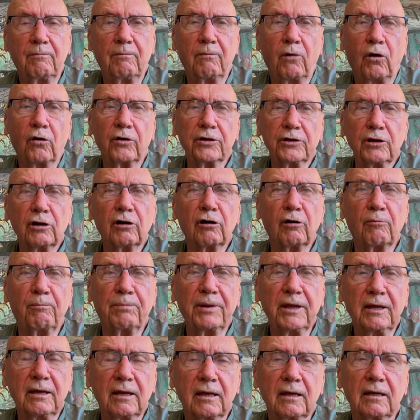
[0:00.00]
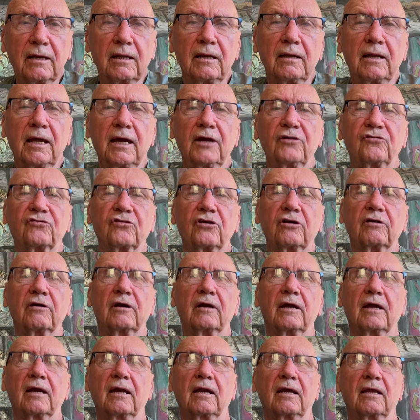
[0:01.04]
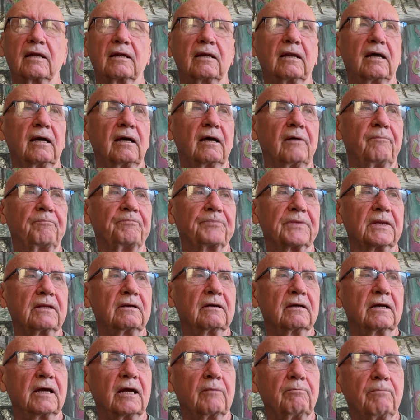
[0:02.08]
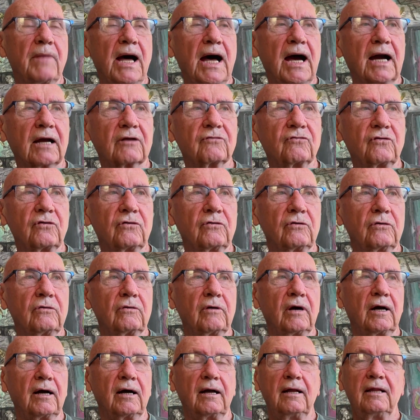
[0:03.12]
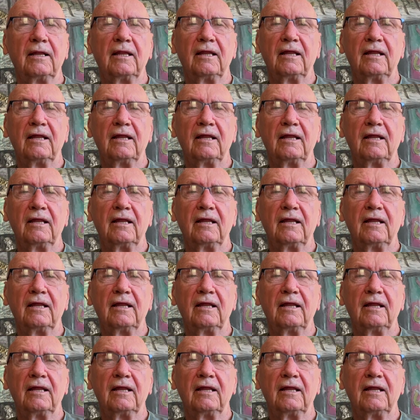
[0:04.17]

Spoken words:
more European in nature, and you get back to